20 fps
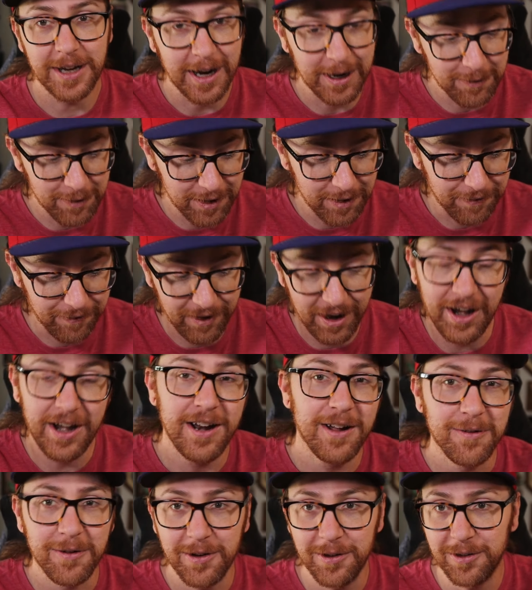I want to fight,
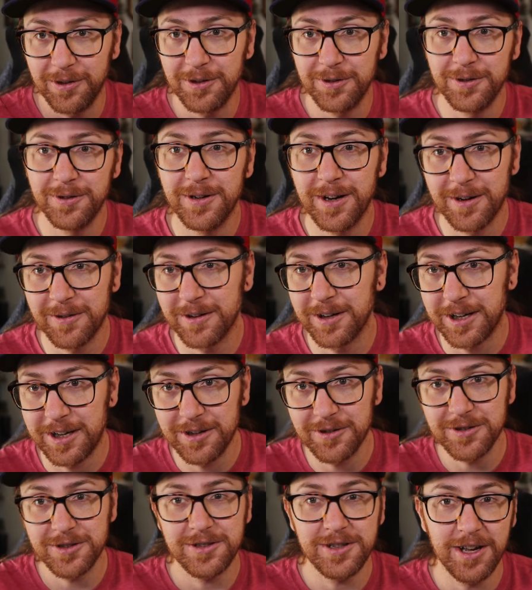I want to loot, I want to
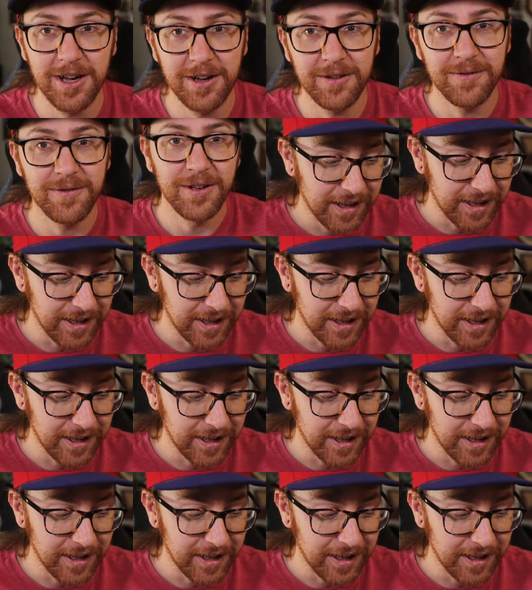kill stuff.